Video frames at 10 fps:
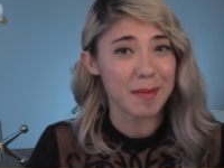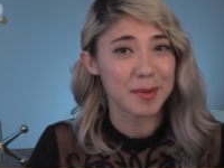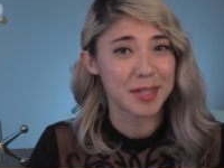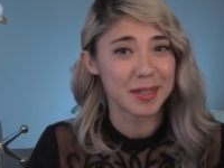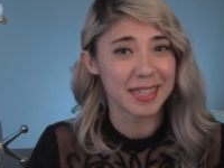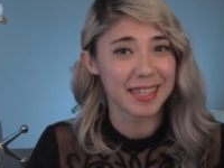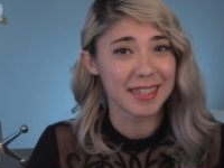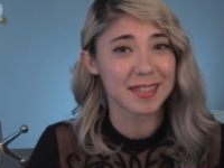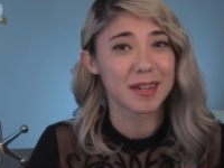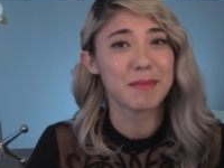opportunity
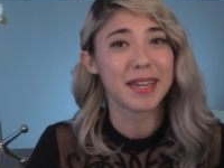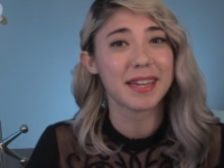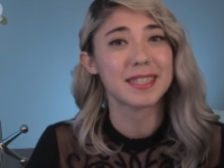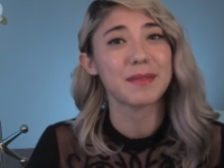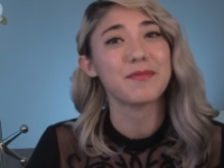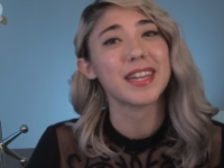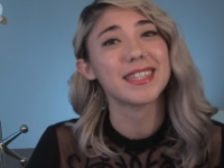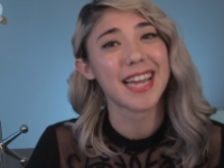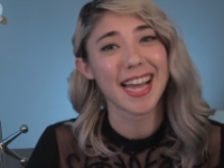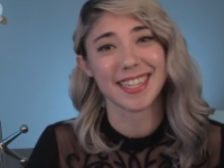to start making some
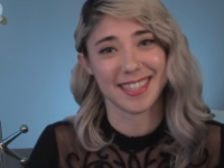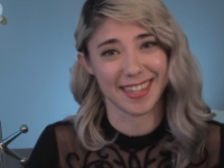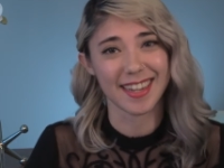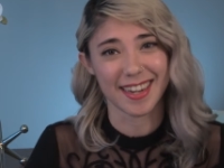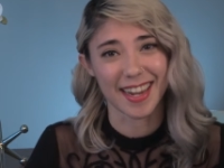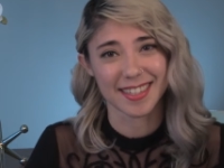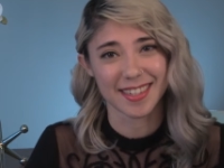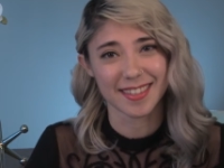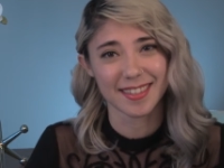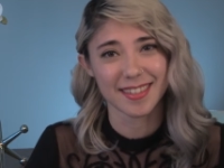fantastic
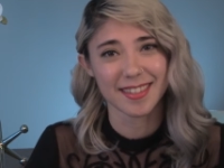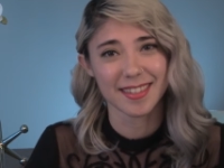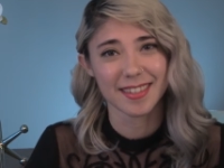connections.